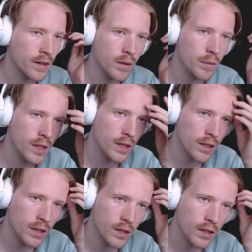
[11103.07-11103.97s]
going to
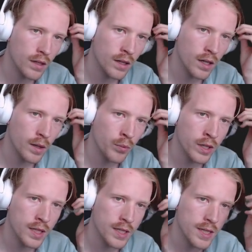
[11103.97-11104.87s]
be
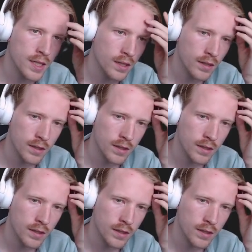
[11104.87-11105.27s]
pretty easy.